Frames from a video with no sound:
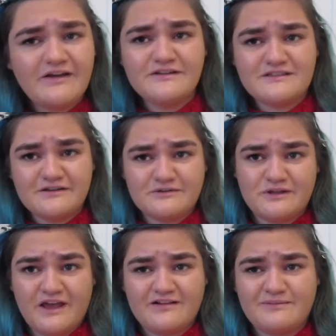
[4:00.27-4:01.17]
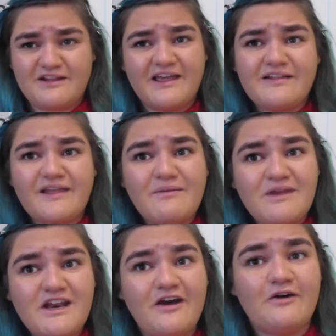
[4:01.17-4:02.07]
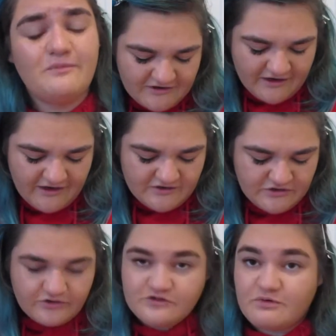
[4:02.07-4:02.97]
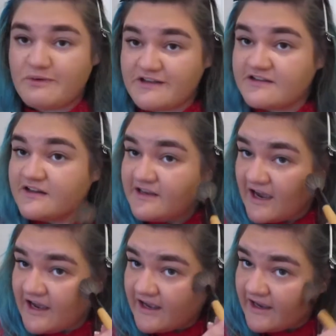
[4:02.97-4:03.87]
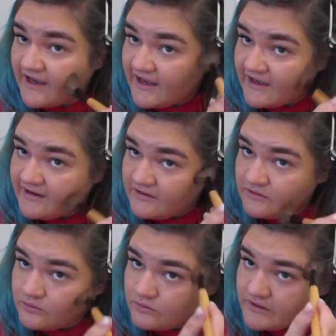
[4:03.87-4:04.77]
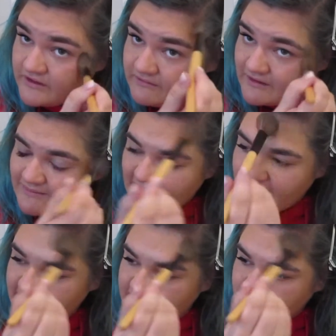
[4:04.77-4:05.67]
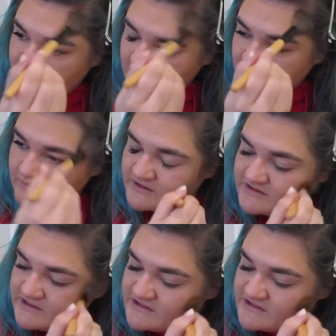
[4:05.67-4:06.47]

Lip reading: else deals with eczema, like, let me know. Talking in circles. But basically, yeah, I had really, really bad eczema, and it wasn't